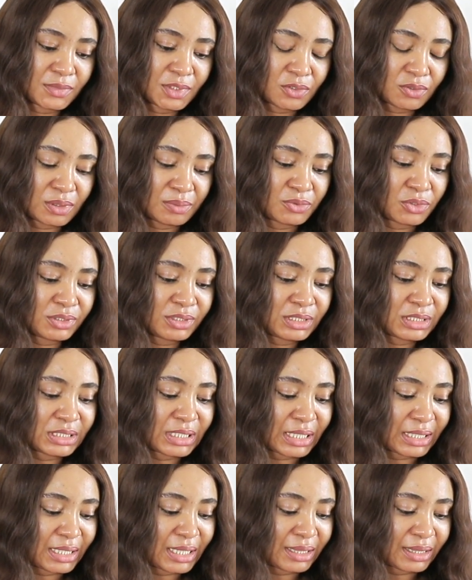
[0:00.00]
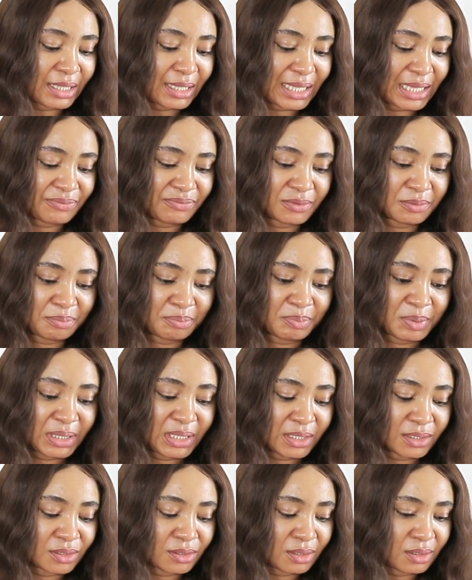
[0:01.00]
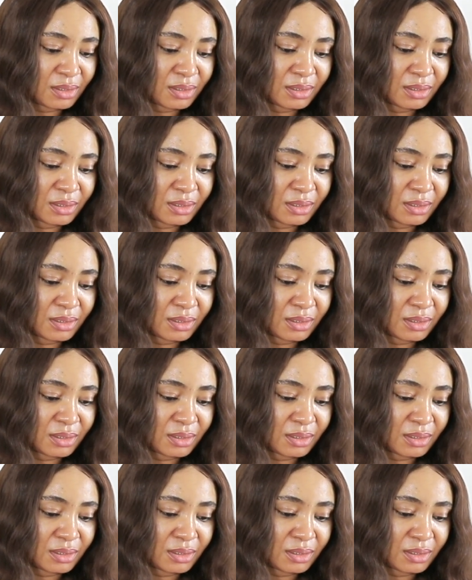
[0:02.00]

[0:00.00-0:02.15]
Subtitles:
So I'm just checking that I haven't pinned